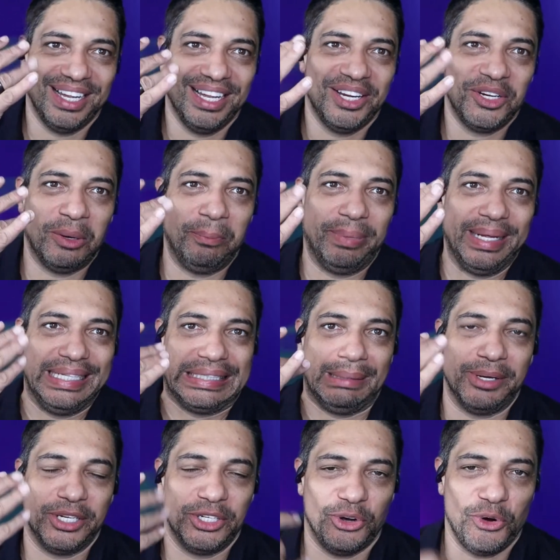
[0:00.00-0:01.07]
You're beating me
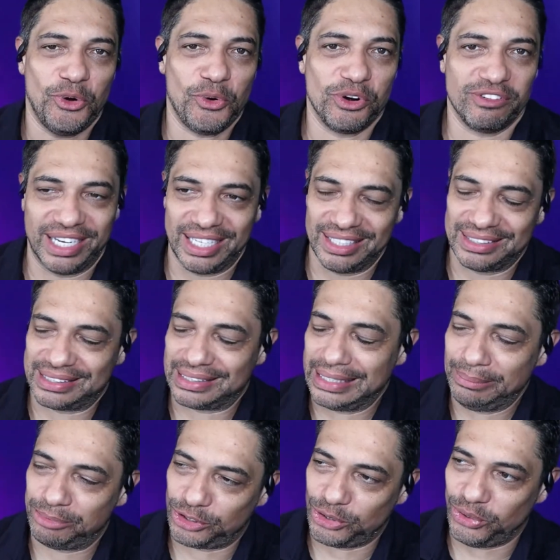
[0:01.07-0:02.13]
on your Aura Ring
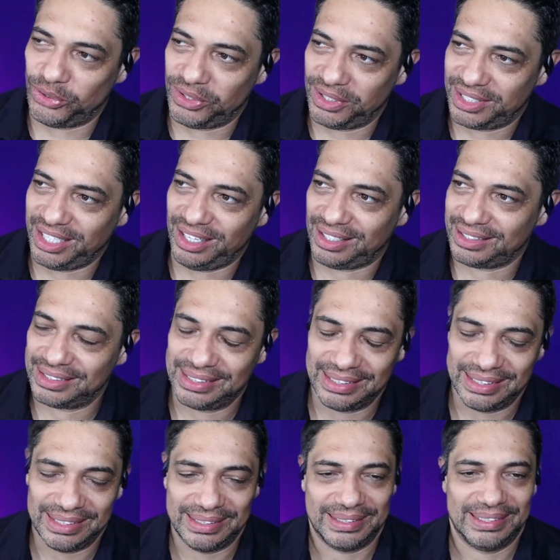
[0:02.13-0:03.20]
sleep score. God,
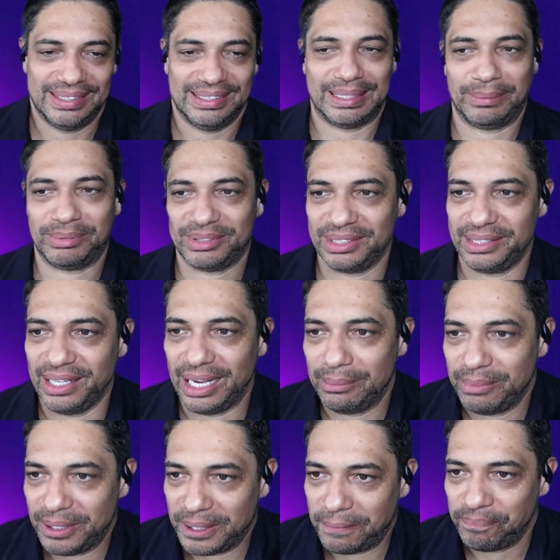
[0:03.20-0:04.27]
it's absolutely a
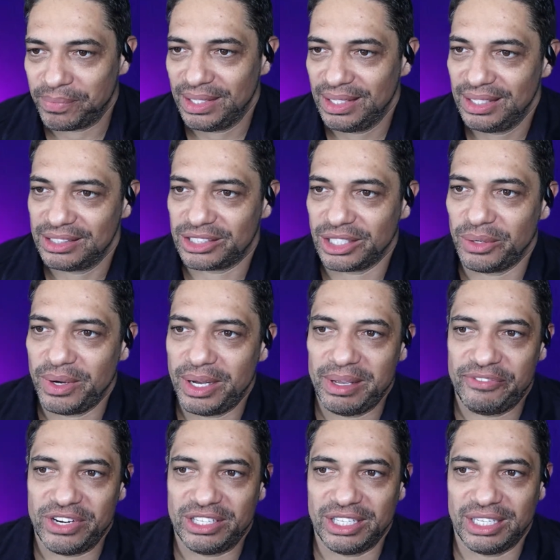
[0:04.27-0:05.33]
nightmare. So
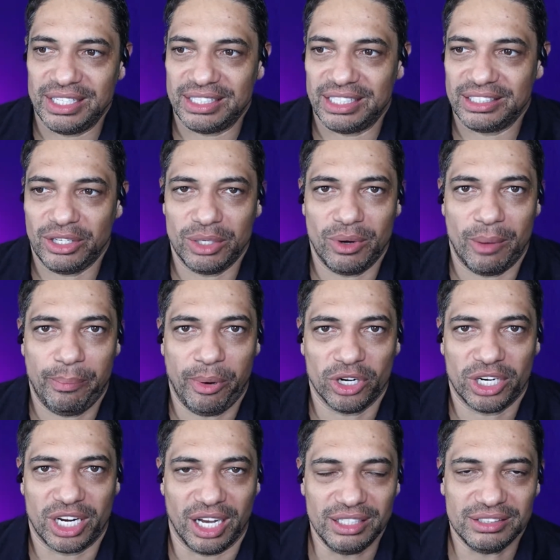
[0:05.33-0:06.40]
if you don't know our
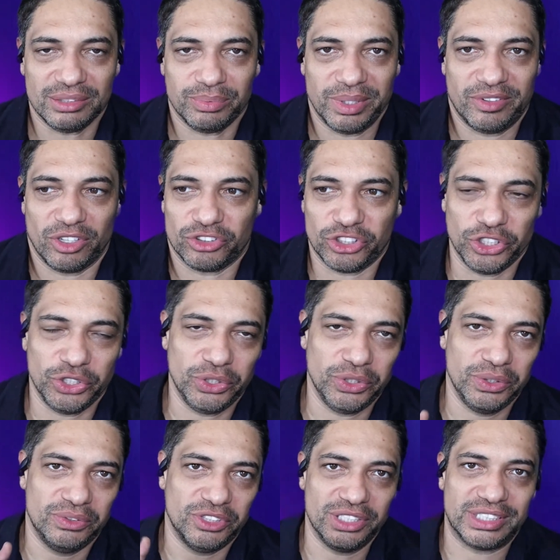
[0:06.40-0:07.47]
podcast, we've got two
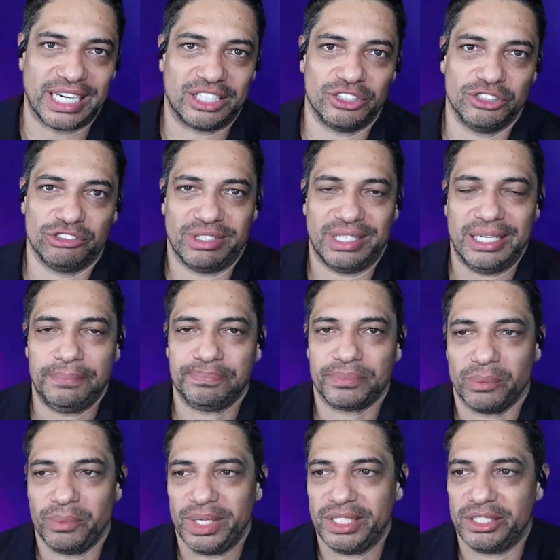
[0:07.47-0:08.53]
sections really.
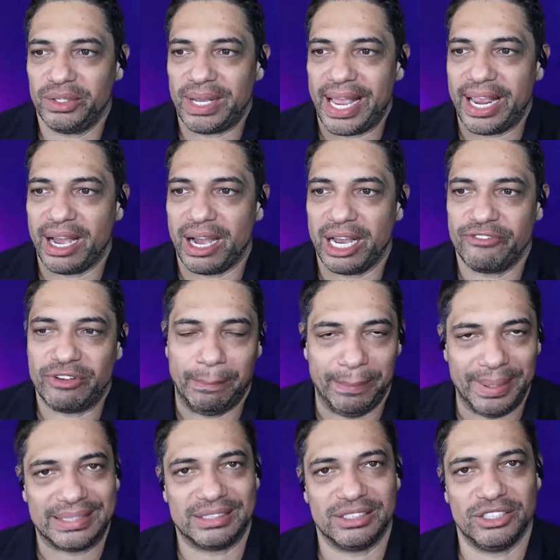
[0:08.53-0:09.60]
We do AI for
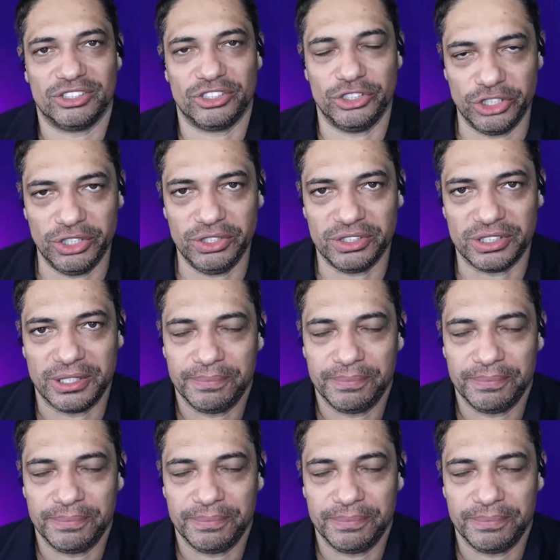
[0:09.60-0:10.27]
business news.